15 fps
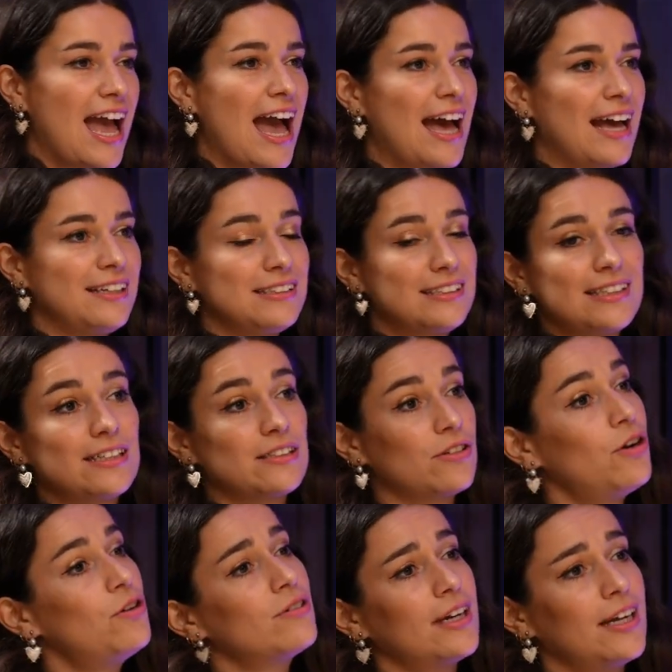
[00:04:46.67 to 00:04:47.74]
and says,
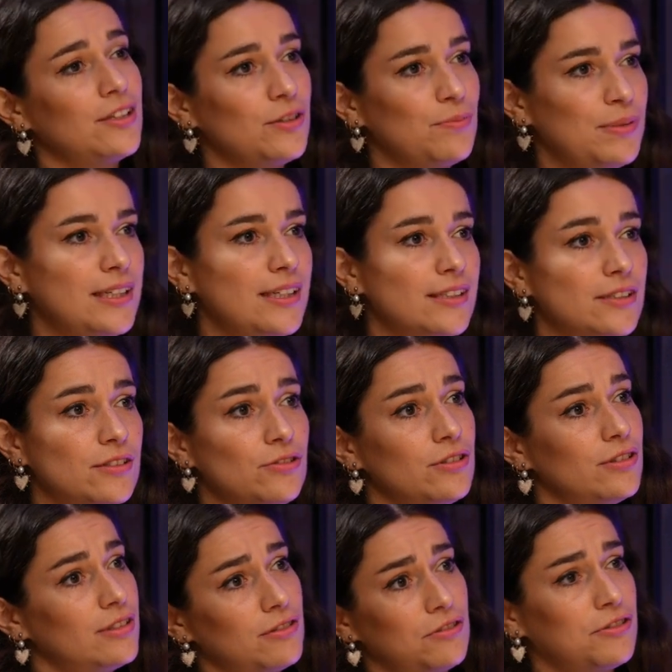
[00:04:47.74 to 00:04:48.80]
oh, can you please do
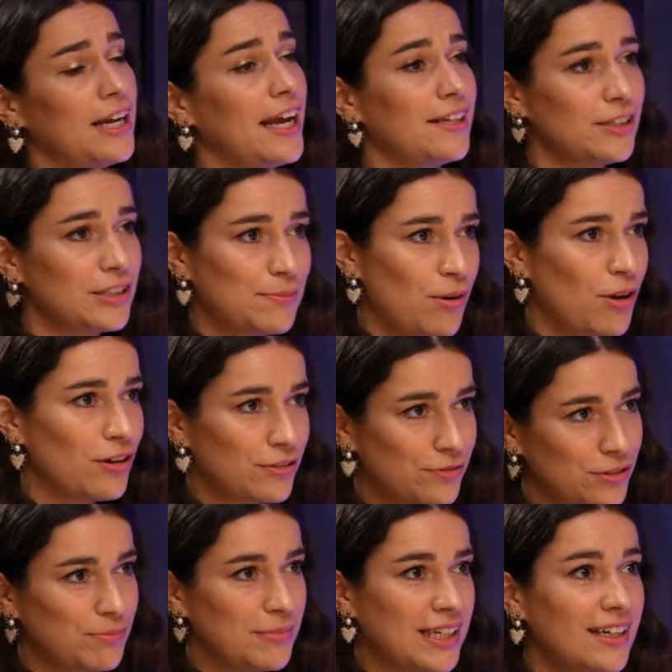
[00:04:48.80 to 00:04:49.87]
this, create this blog
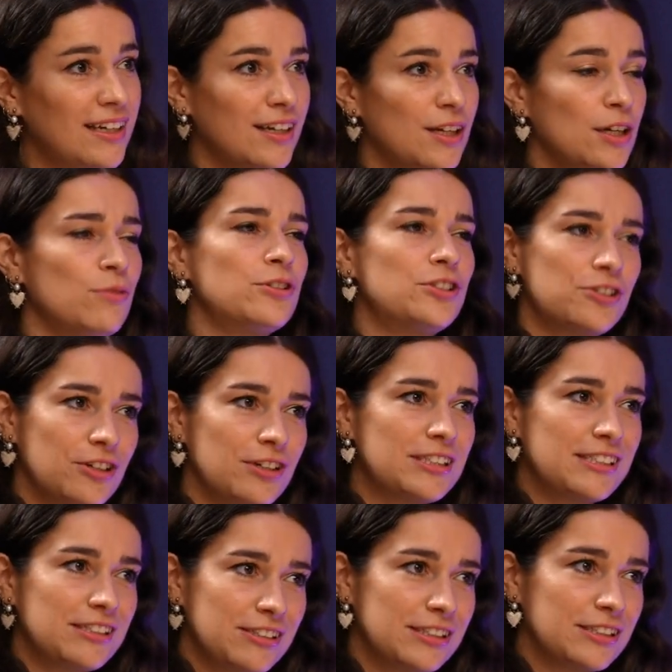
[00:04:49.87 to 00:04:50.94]
for me? Would you
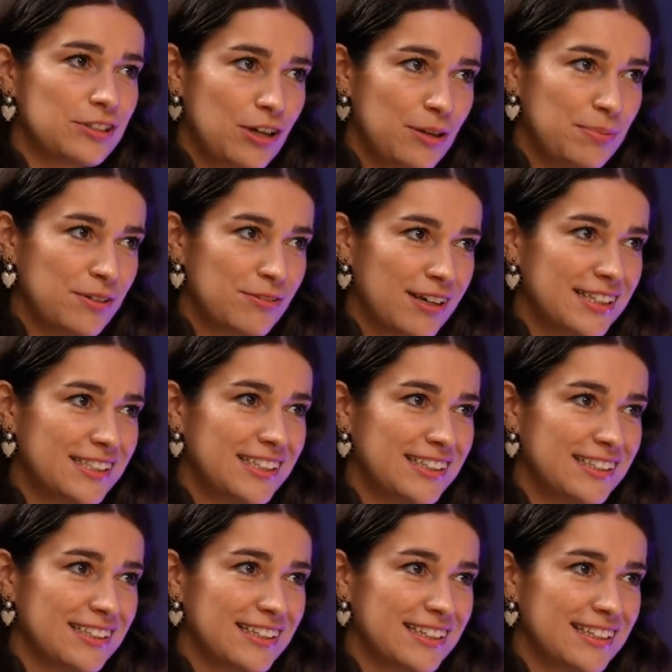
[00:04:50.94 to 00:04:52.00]
consider this copywriting?